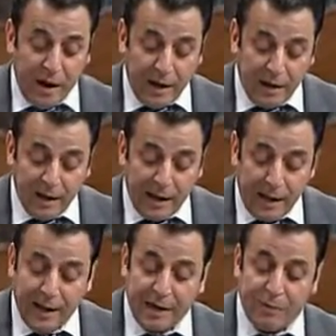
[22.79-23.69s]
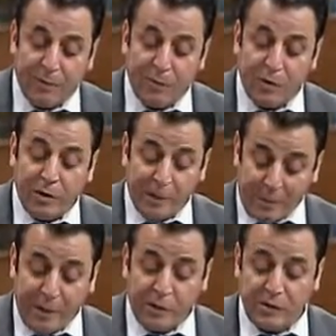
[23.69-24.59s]
under the
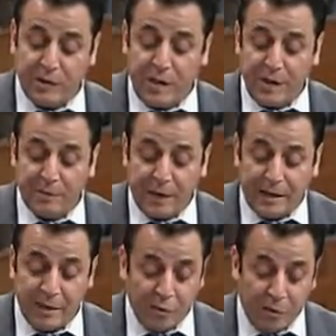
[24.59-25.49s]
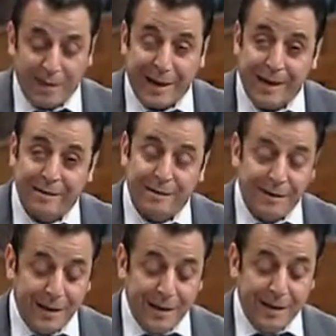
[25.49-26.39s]
Canada-Barbados Income Tax Agreement Act
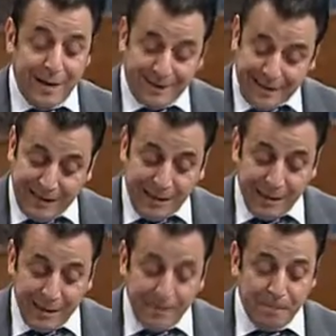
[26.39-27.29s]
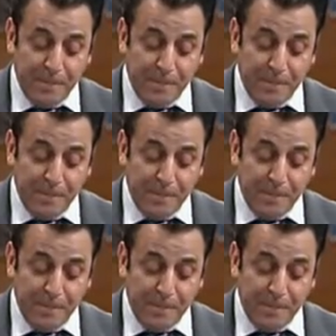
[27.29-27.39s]
1980